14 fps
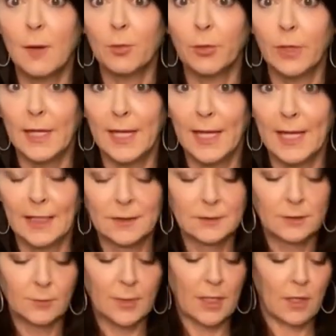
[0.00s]
not pretty? Oh
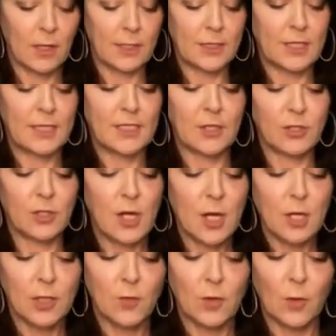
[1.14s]
my gosh, it's so
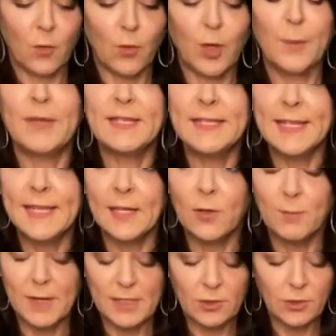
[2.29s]
you want to rub it
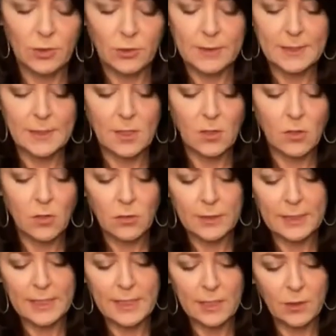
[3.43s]
down. Make sure it's all
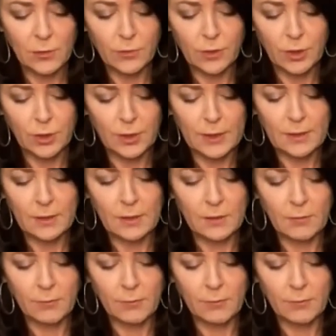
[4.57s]
adhered good.